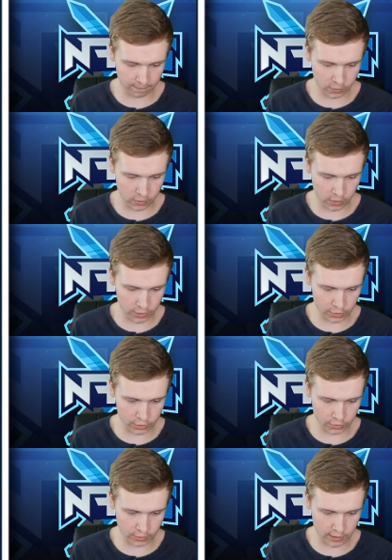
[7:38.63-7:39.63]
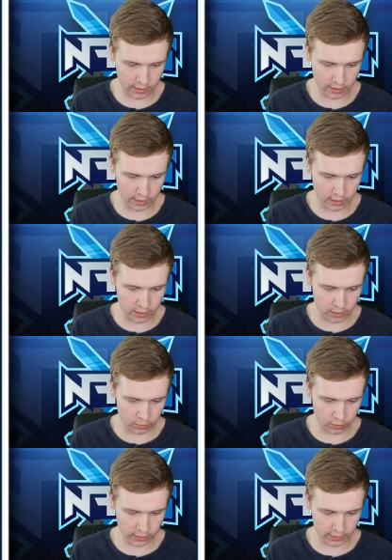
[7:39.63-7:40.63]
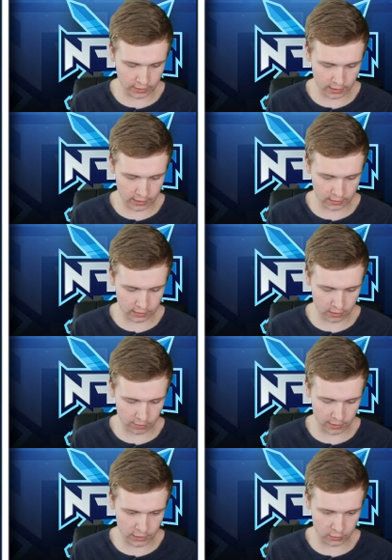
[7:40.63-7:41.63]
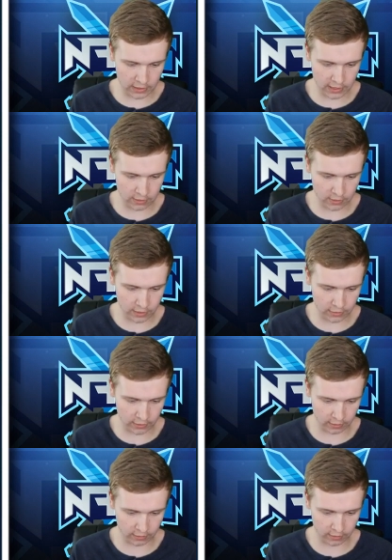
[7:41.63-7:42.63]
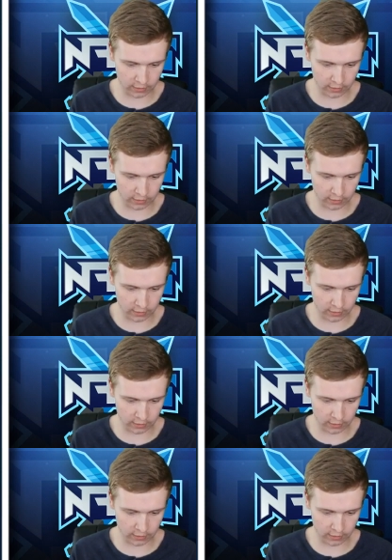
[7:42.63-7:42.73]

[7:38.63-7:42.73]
We'll go Archers right here. We'll go like this. Oh my gosh, we can't do anything.